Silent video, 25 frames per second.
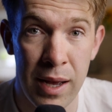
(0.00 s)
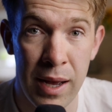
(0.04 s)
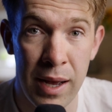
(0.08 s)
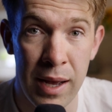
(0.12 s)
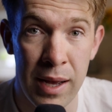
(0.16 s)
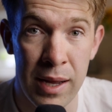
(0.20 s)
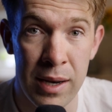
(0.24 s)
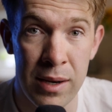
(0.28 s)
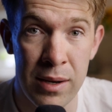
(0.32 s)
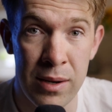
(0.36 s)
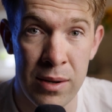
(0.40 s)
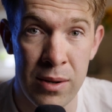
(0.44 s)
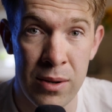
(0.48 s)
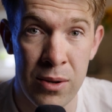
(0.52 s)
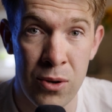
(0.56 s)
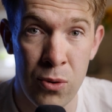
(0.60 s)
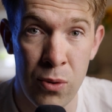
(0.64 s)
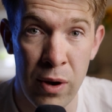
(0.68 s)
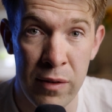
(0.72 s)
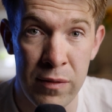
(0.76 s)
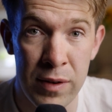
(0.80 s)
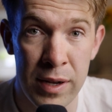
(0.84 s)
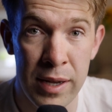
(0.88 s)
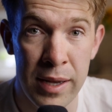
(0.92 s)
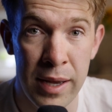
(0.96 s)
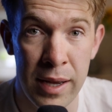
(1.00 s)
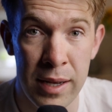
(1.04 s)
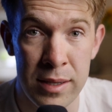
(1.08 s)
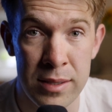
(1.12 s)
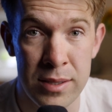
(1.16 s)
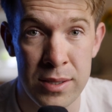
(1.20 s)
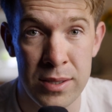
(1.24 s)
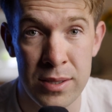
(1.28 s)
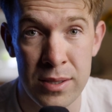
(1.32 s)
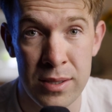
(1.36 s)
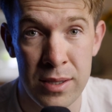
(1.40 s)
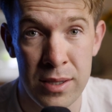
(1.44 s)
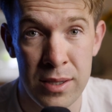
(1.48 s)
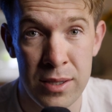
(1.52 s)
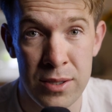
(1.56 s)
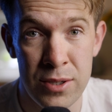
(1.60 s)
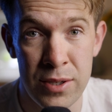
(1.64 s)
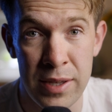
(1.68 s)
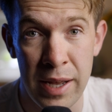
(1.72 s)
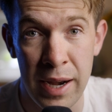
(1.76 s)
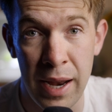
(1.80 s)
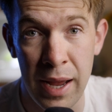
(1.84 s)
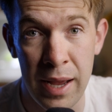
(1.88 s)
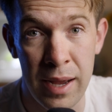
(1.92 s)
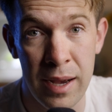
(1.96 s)
and whoever gets to
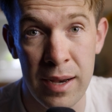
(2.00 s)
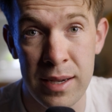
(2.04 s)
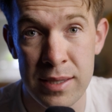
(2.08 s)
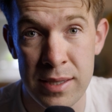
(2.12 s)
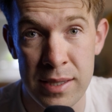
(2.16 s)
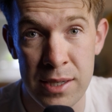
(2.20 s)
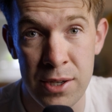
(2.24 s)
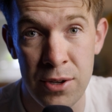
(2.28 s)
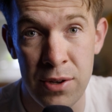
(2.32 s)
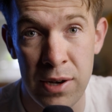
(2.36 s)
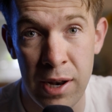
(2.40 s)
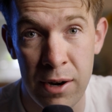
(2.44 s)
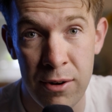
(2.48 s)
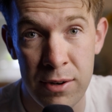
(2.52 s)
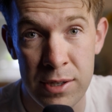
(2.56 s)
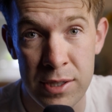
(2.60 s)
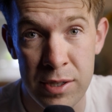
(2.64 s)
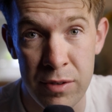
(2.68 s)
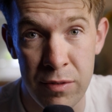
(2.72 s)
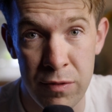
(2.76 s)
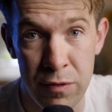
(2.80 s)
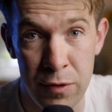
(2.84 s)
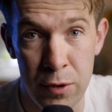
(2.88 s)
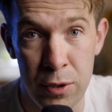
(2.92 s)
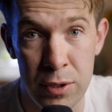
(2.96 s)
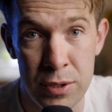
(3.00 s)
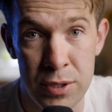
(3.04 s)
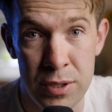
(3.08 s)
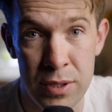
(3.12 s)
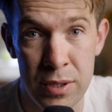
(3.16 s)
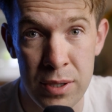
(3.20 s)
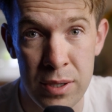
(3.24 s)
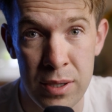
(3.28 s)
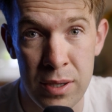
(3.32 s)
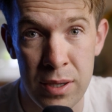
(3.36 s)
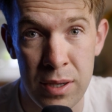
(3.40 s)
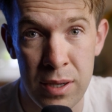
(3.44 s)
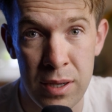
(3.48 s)
that AI singularity first